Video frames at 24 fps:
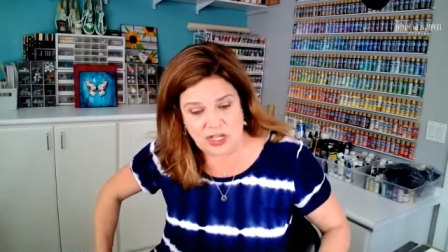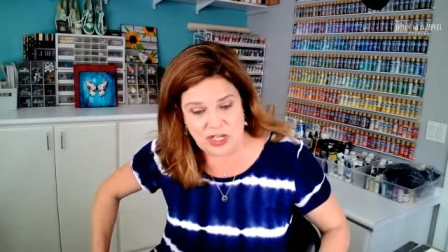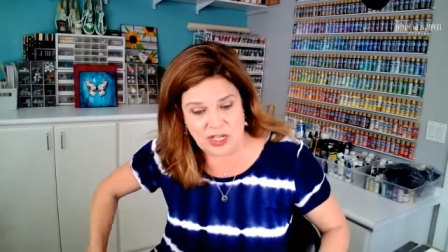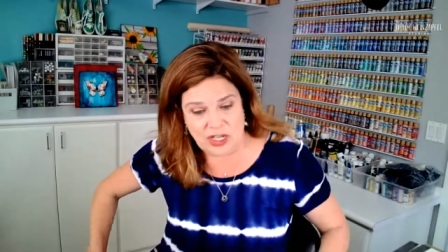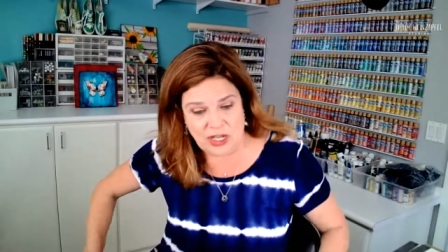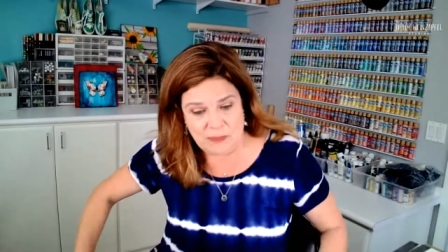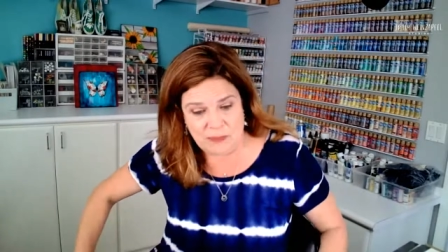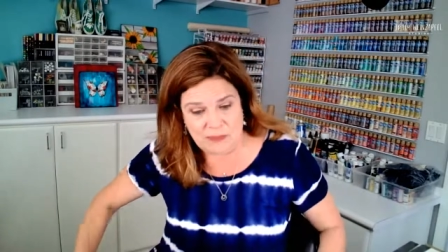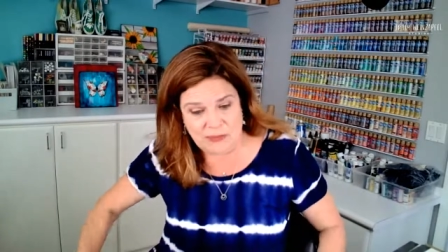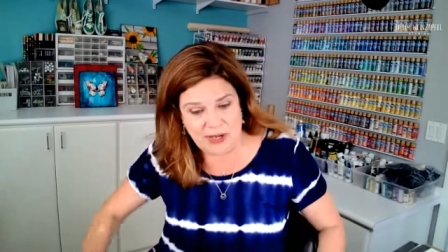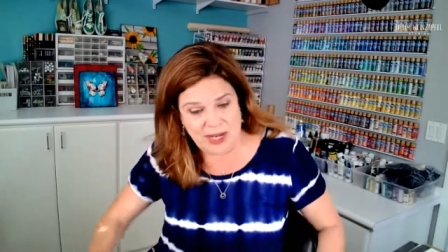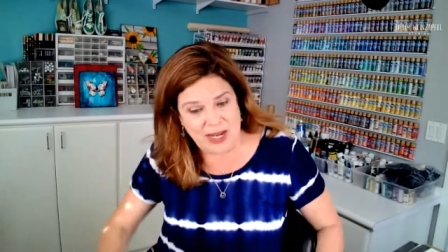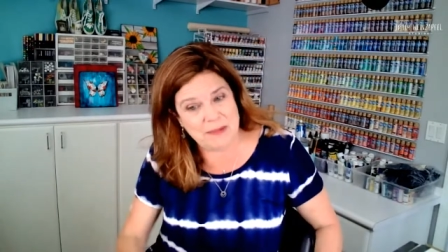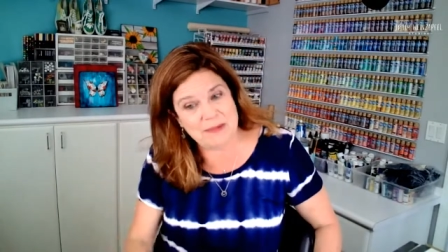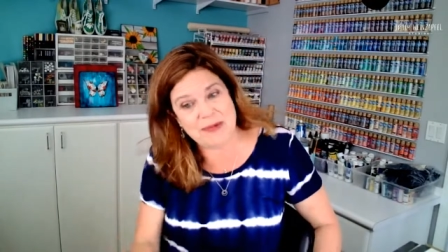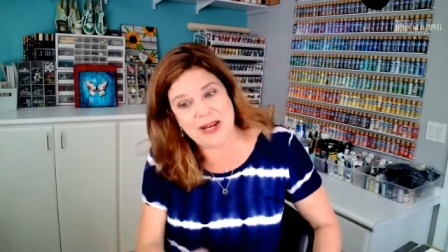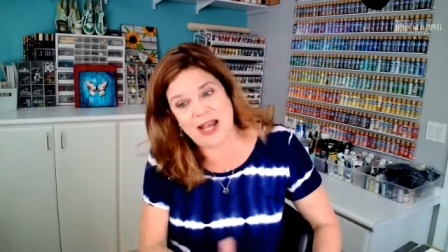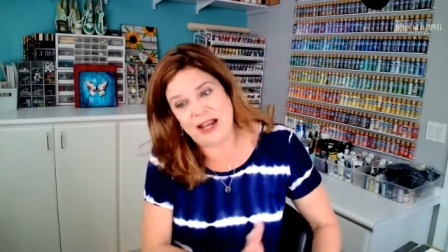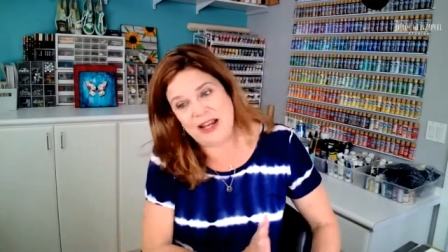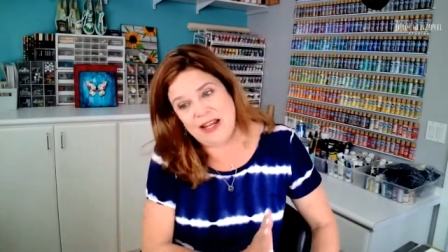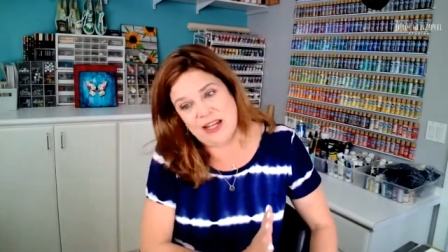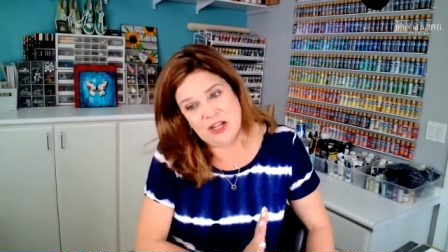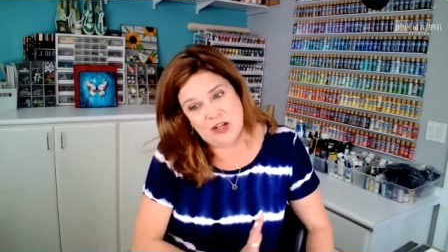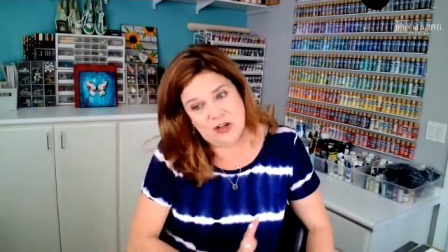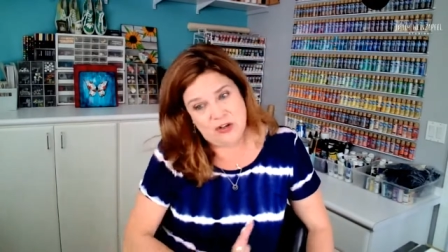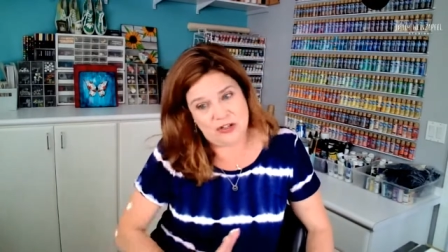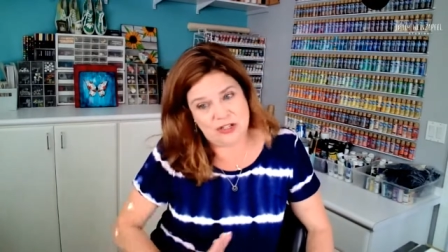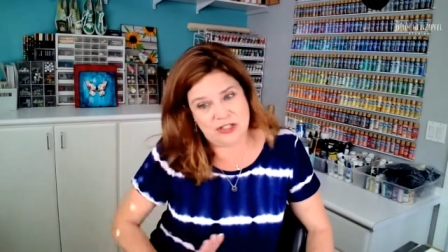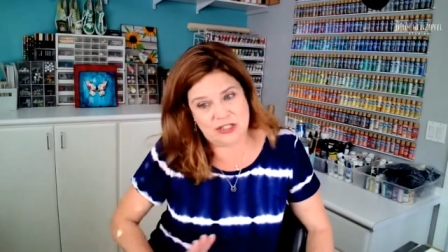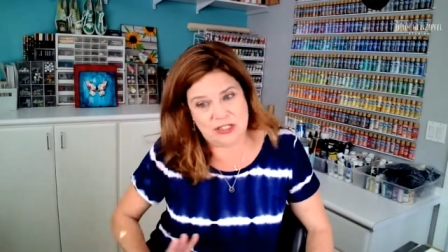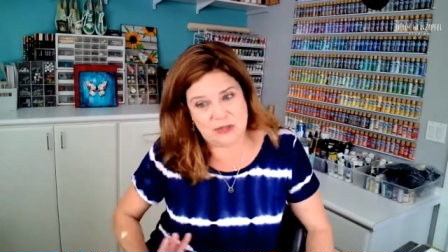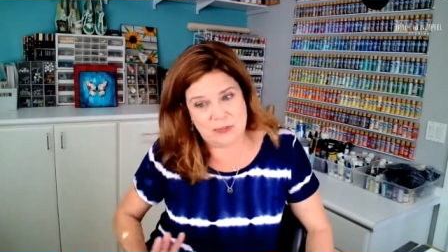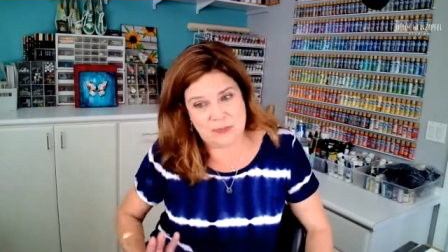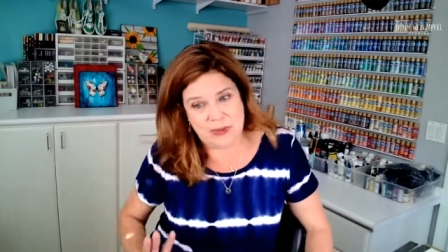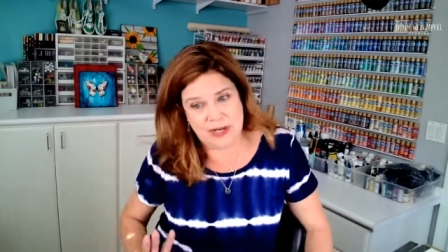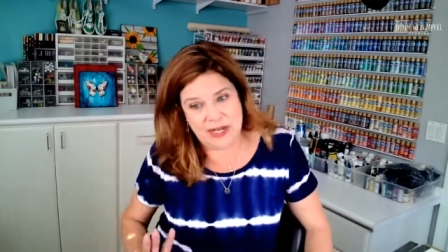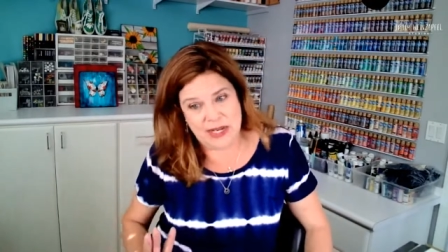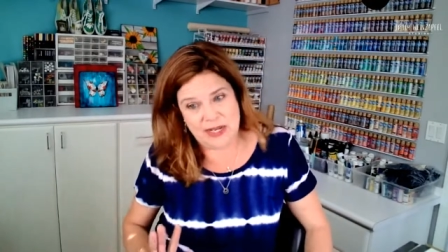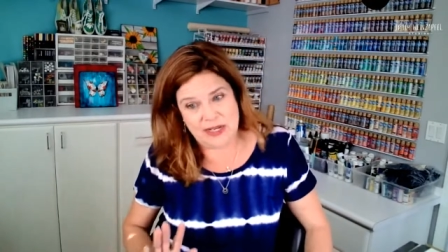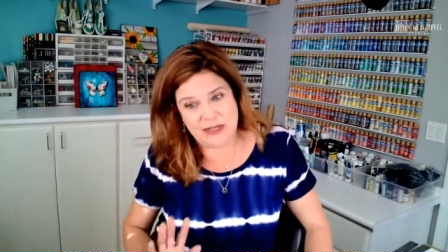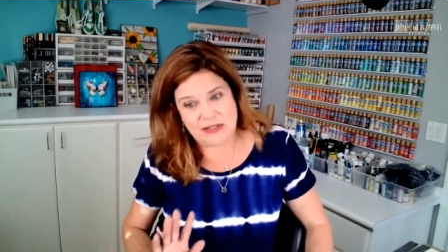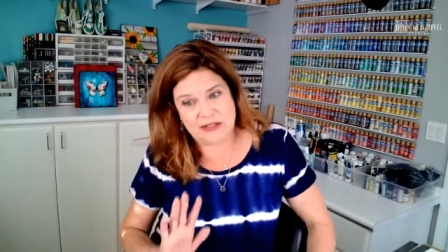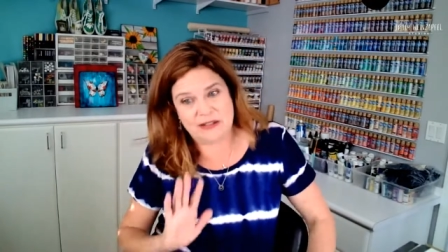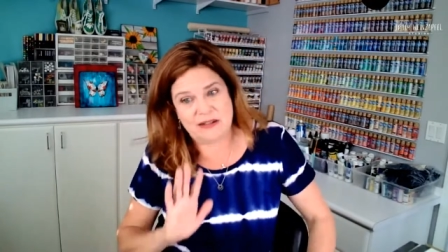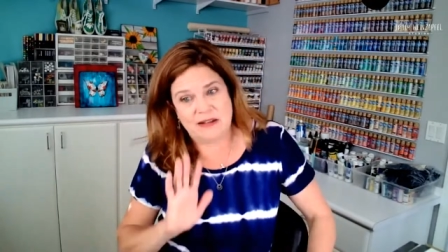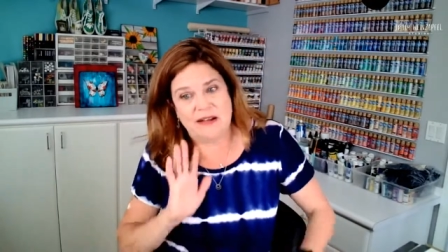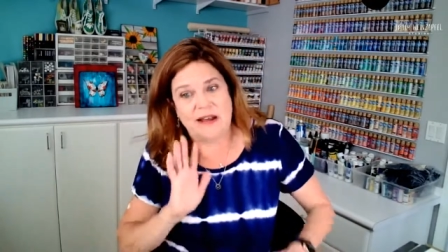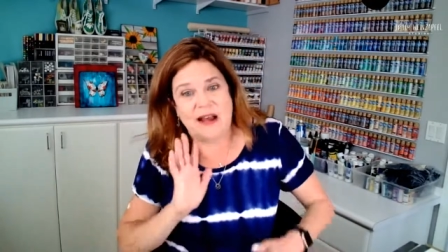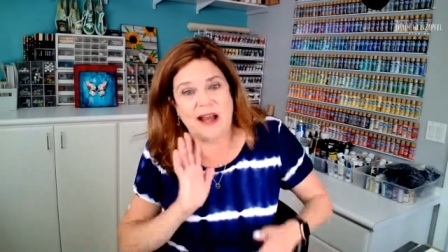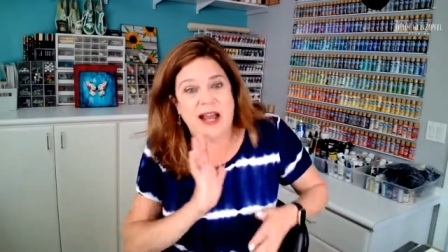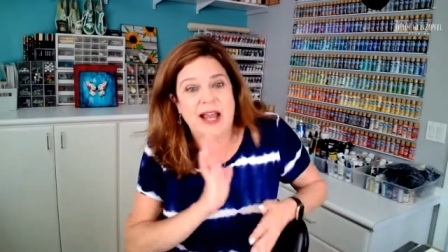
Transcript: I'm not here to debate.